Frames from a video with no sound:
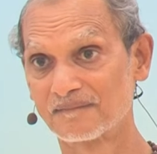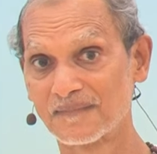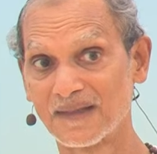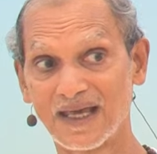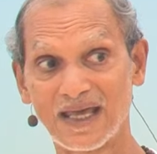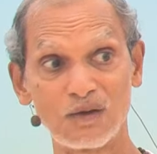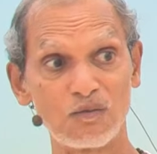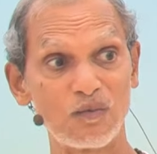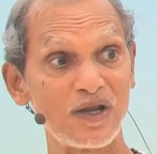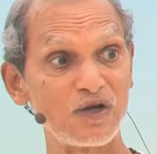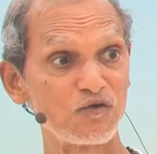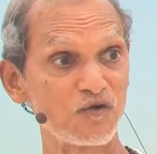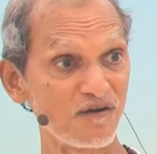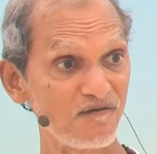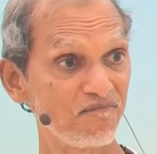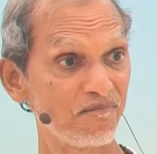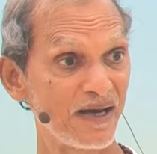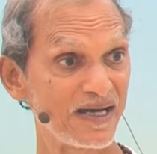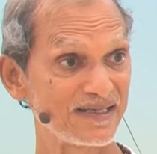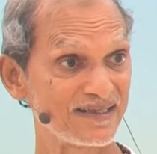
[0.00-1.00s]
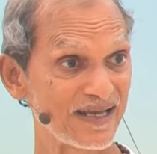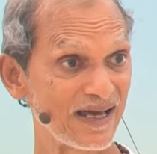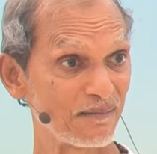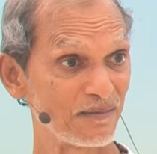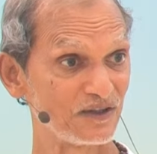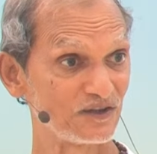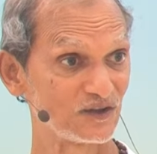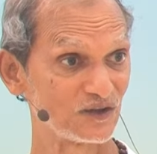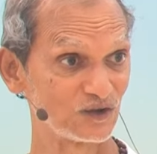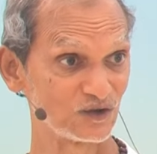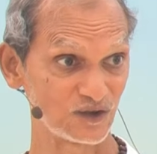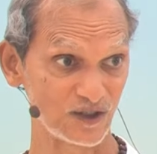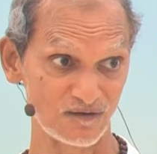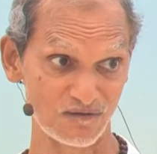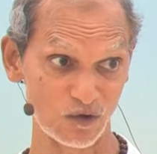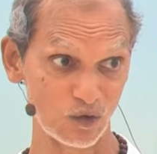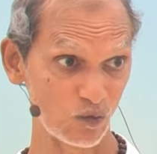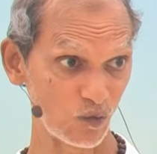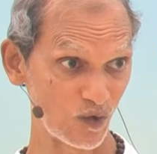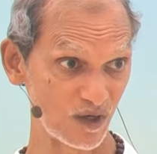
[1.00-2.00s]
And when driven by tamas, it's
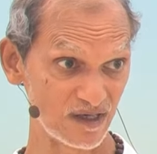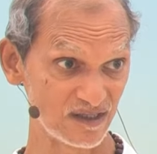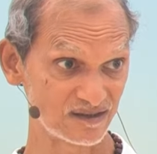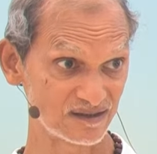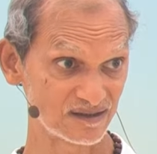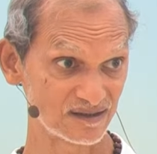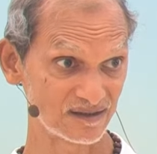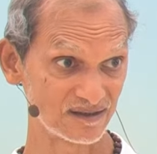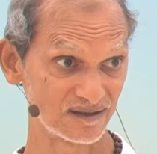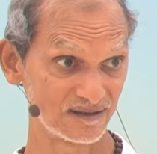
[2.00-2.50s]
even worse.